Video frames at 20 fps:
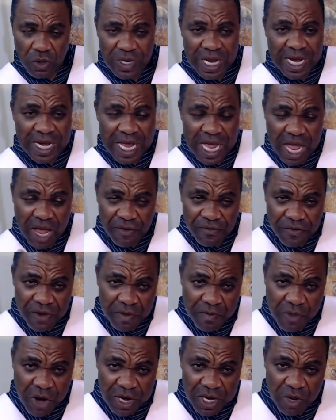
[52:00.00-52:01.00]
that
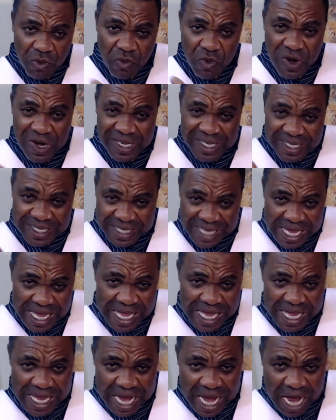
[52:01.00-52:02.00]
everybody will
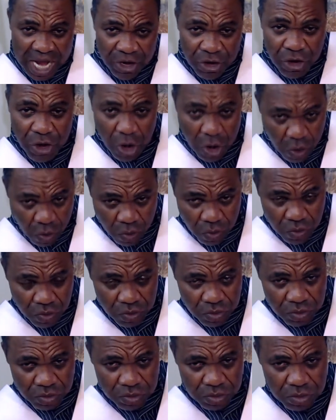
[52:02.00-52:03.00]
see and know
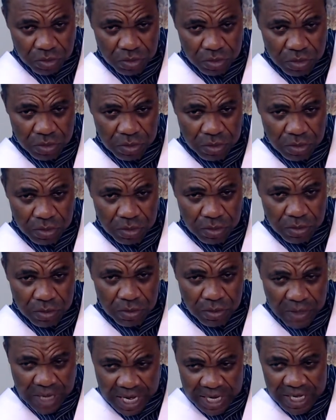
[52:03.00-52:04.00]

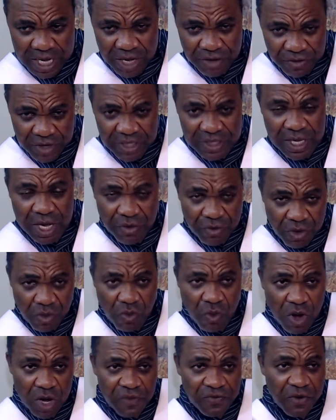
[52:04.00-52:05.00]
that there is a
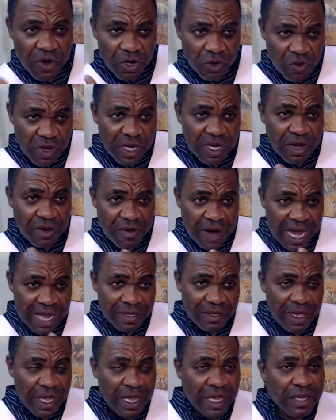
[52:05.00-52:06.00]
reward for doing the right
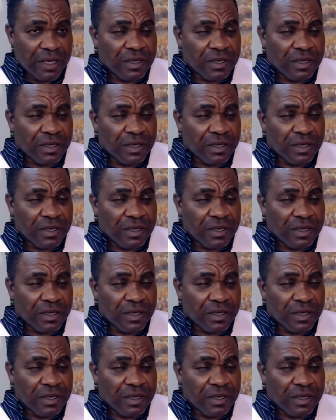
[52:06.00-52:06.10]
thing.